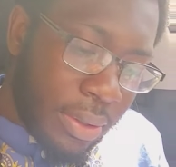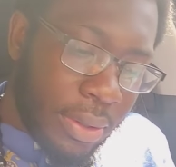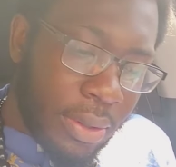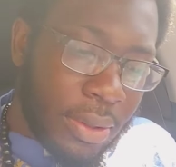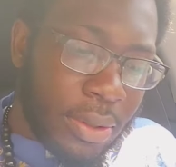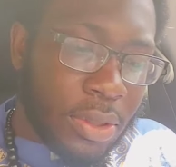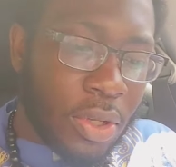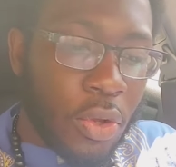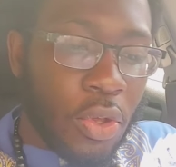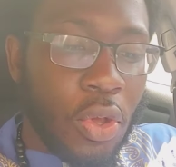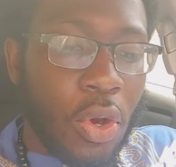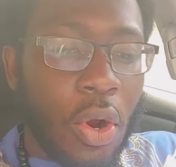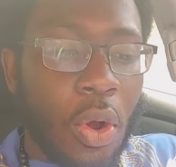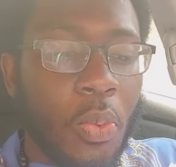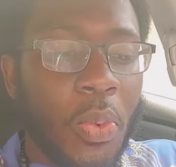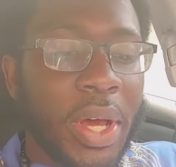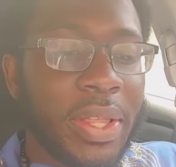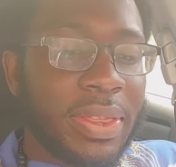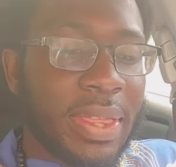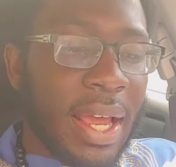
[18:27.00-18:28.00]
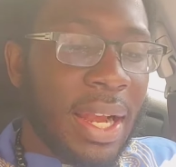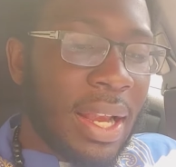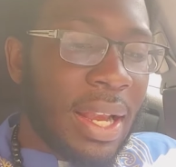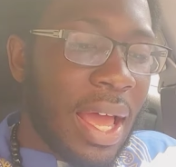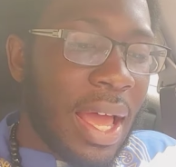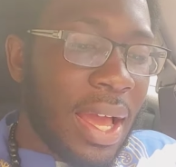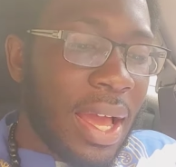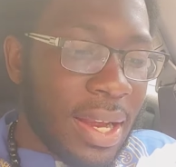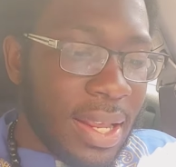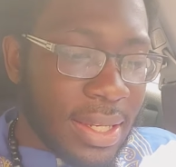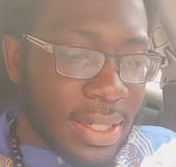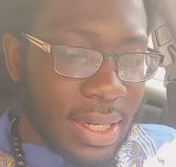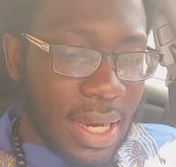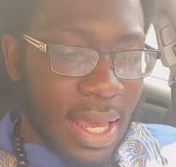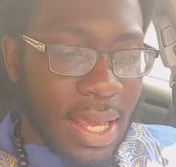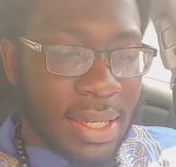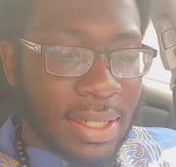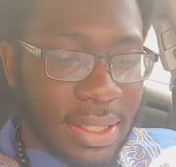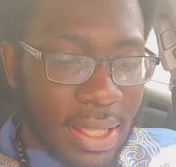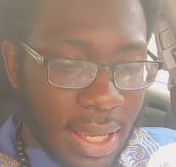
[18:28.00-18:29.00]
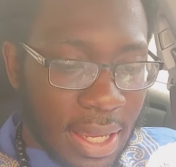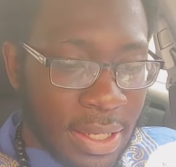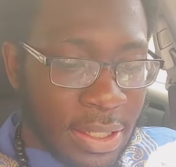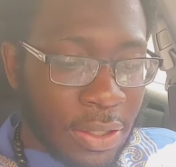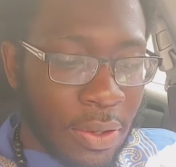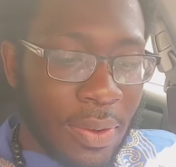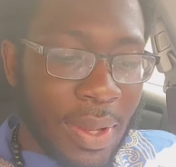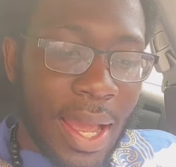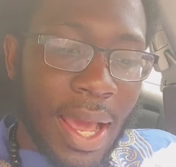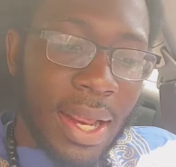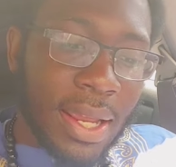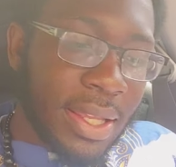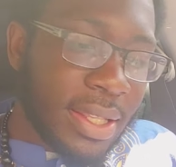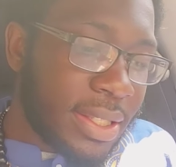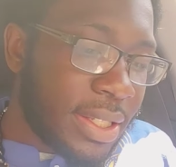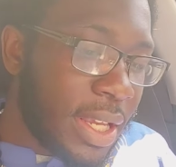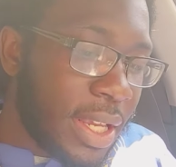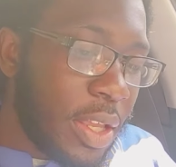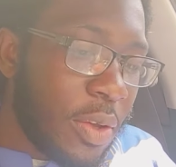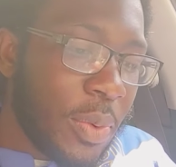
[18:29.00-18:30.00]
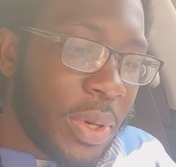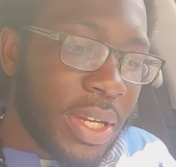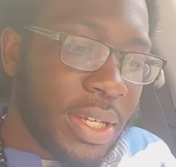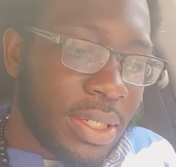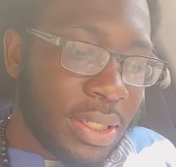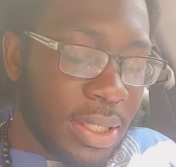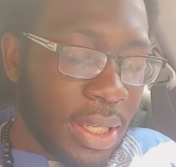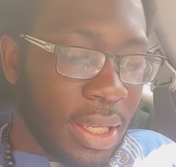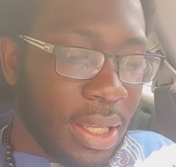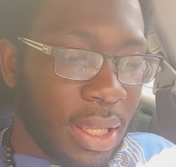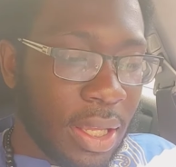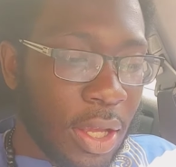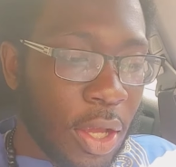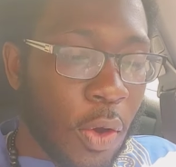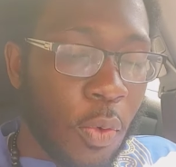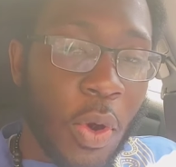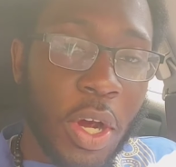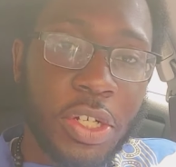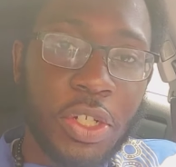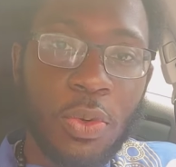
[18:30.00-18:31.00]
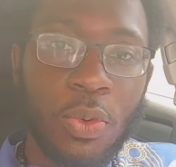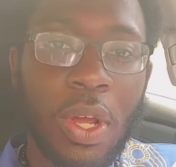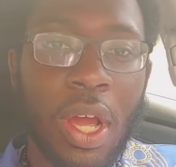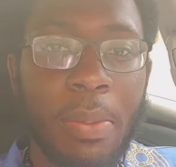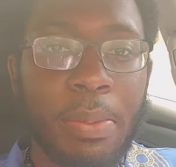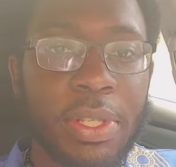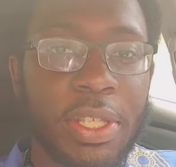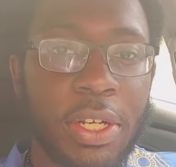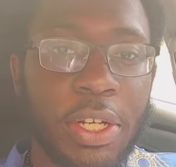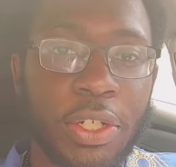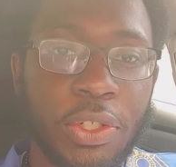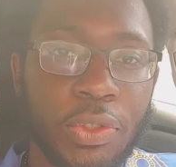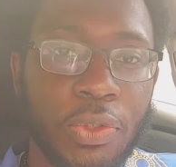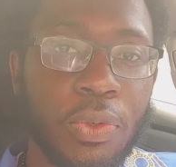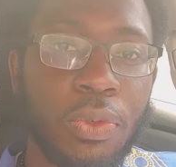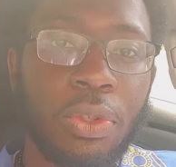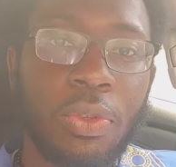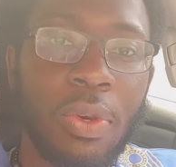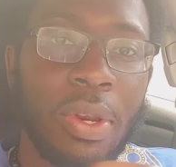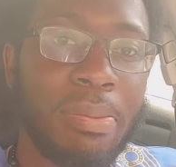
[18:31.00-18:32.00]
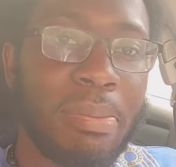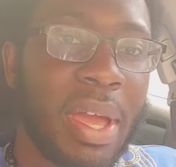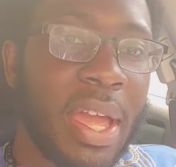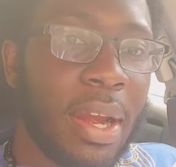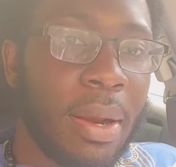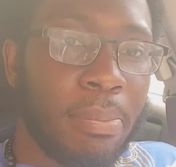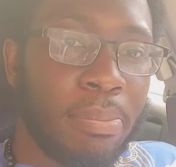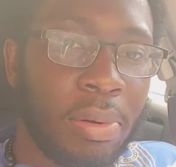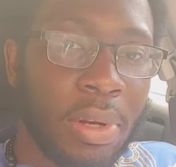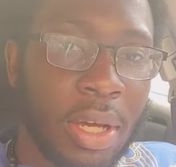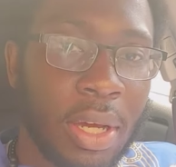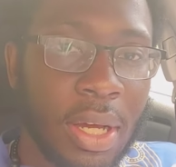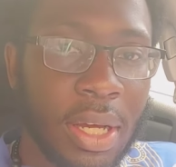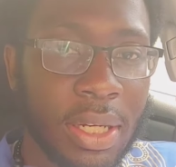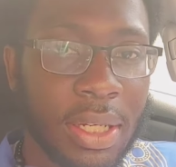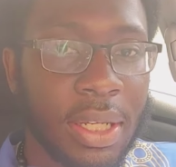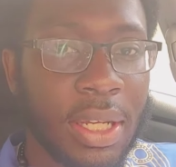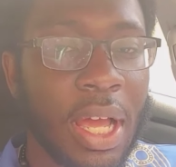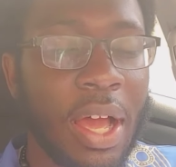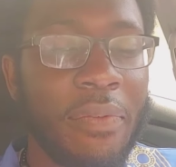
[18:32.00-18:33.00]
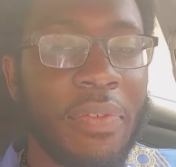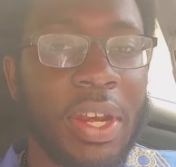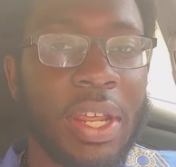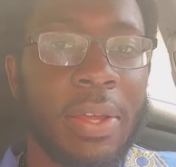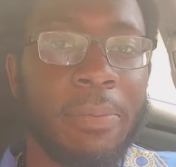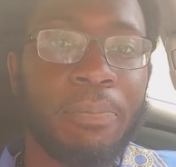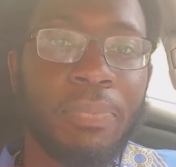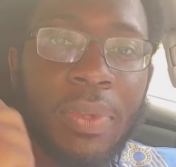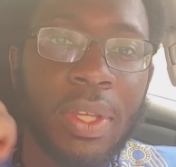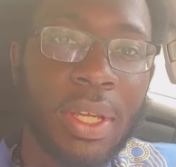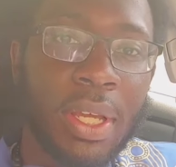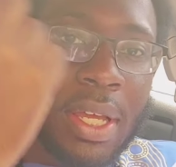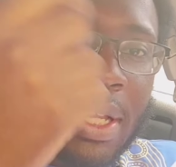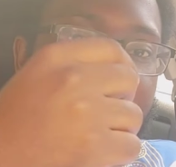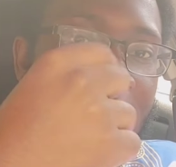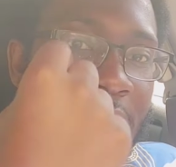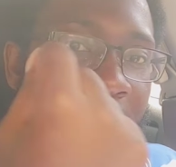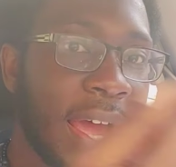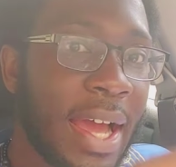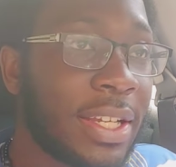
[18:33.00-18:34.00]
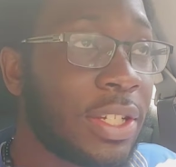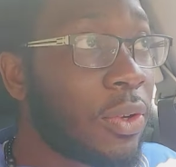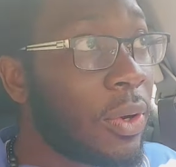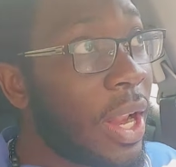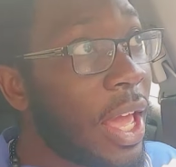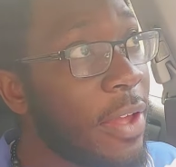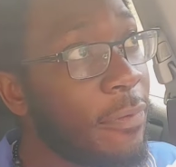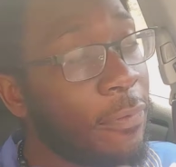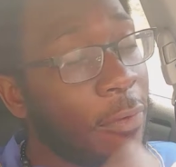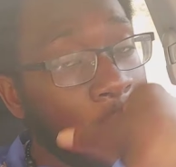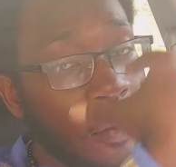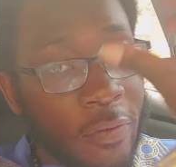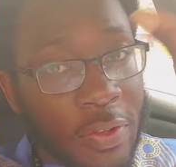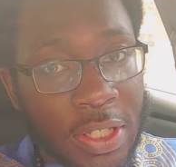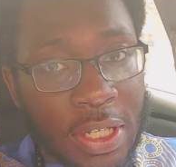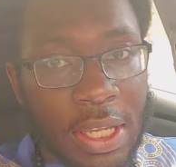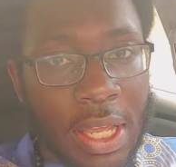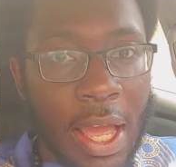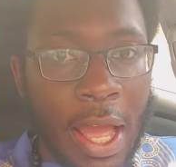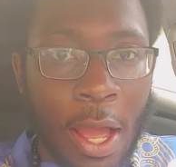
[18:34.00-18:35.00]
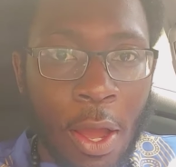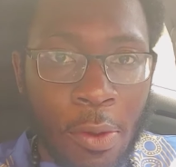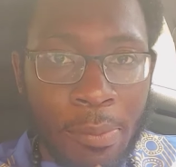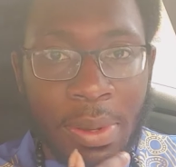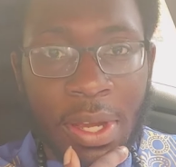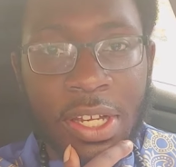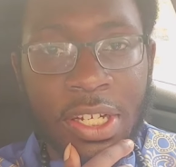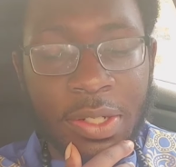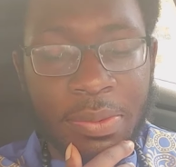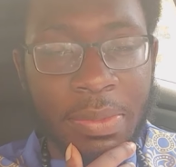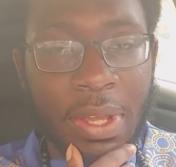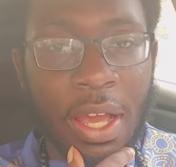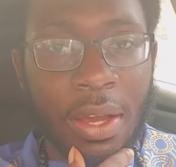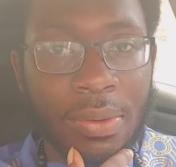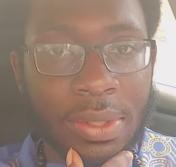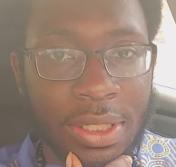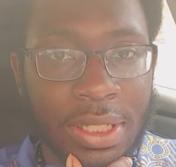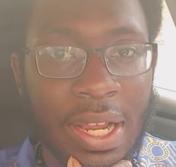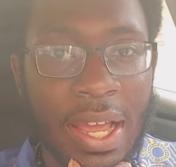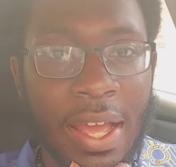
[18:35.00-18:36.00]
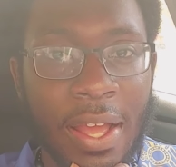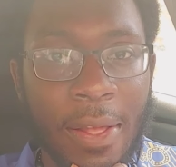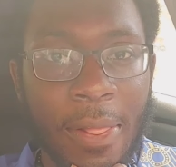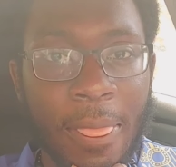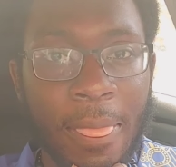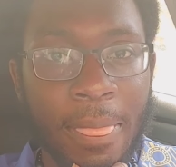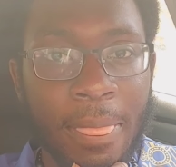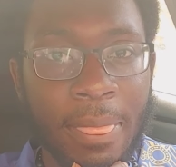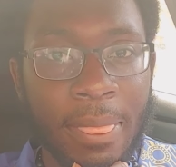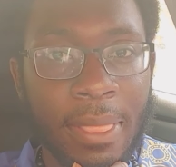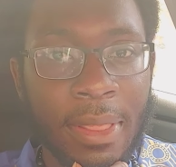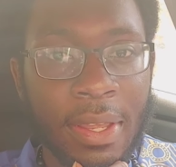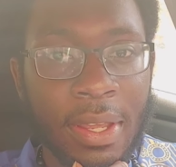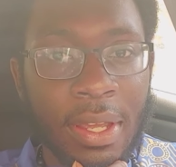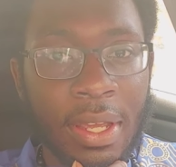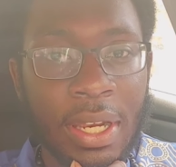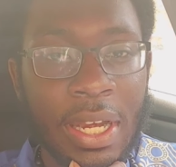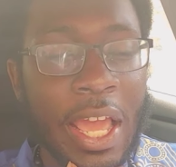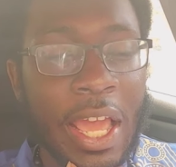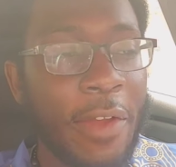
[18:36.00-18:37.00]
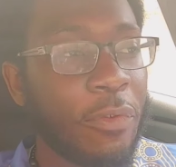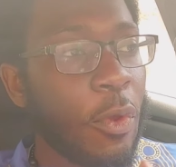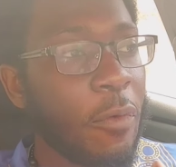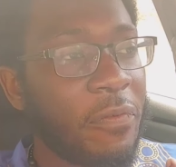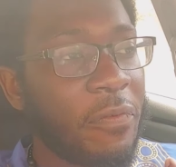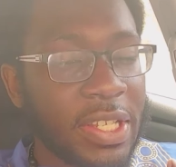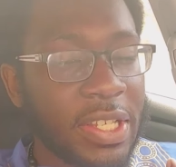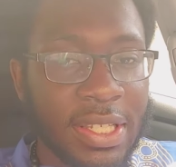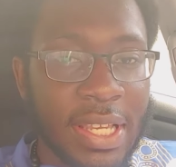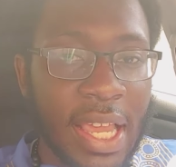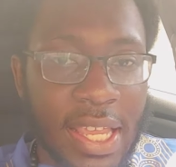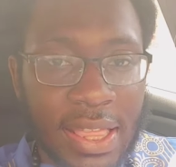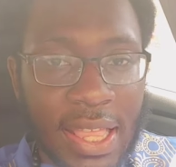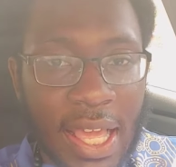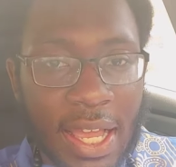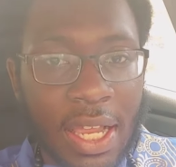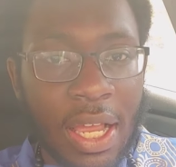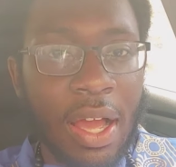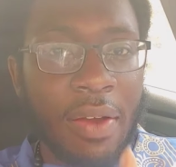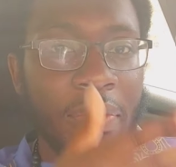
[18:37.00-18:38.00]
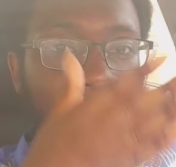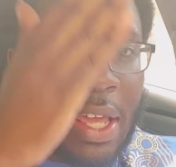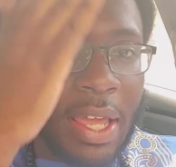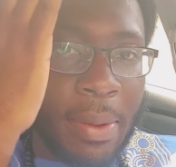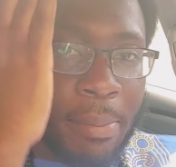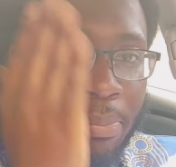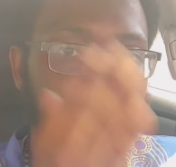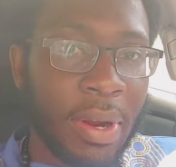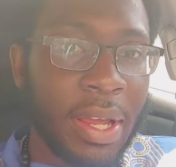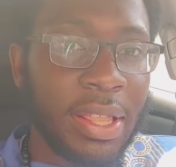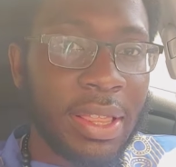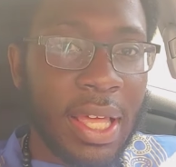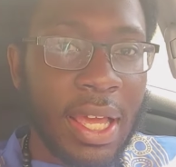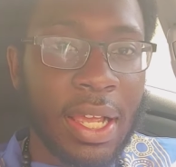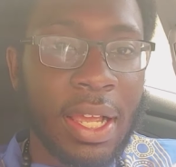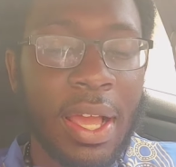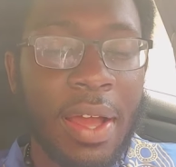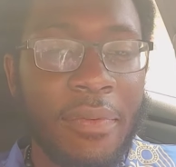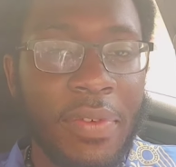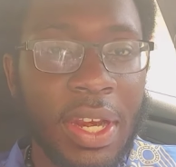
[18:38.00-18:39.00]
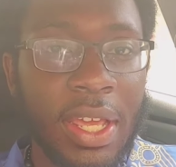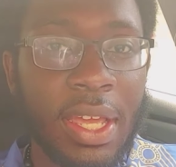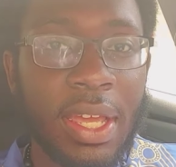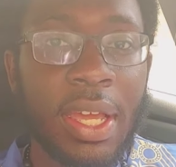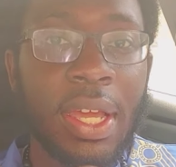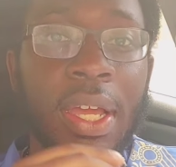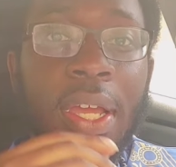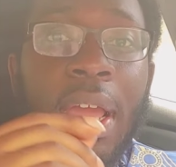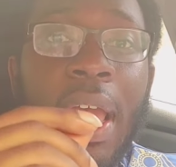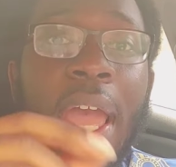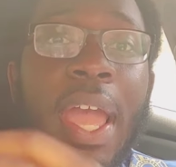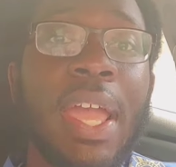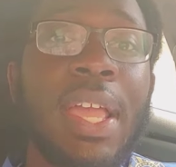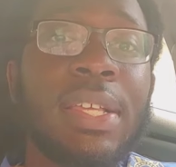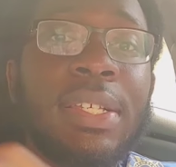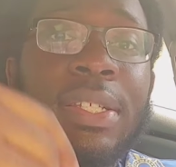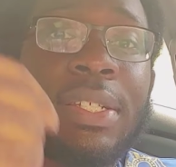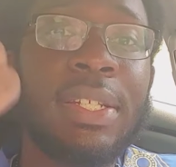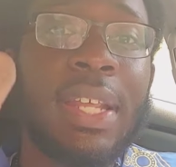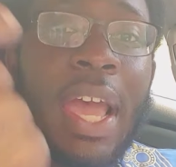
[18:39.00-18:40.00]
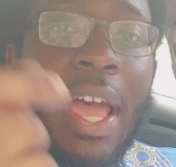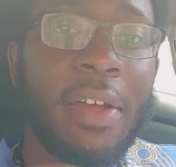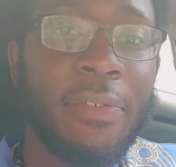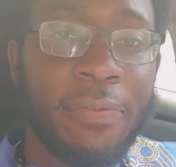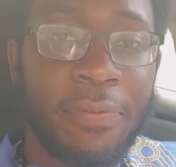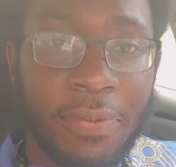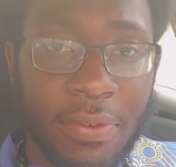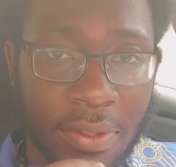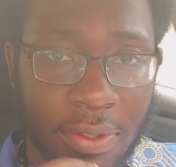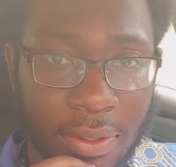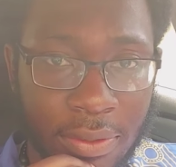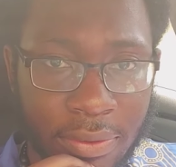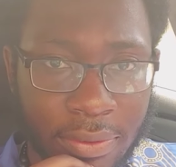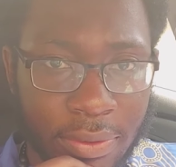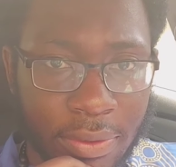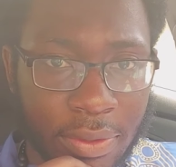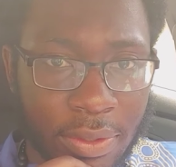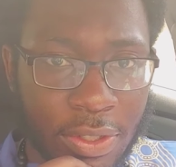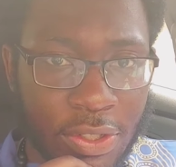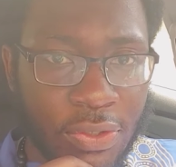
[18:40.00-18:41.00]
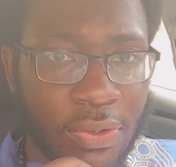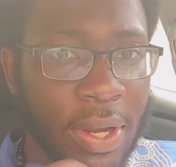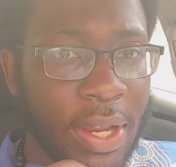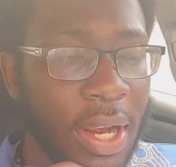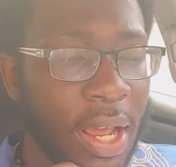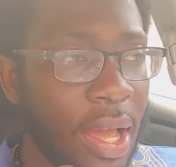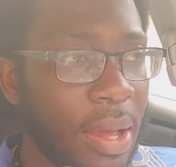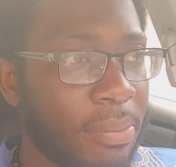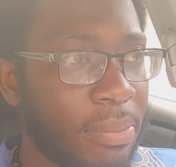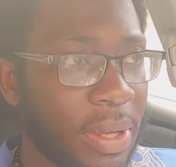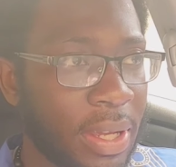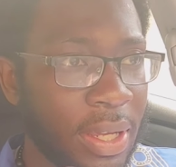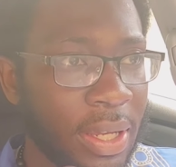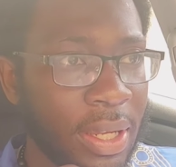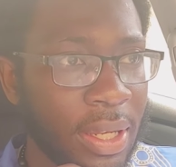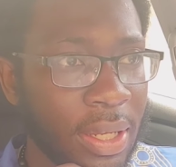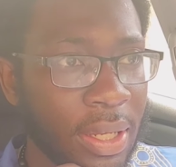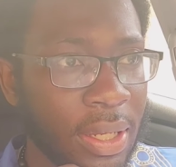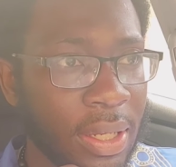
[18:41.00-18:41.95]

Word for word: So you don't want that lot in these last days. So you got to continue in this thing. Once you come into the truth, you done made a blood covenant and signed your life over to your How Shah. Now, if you forsake that covenant and break that covenant, A is death. Straight up, man.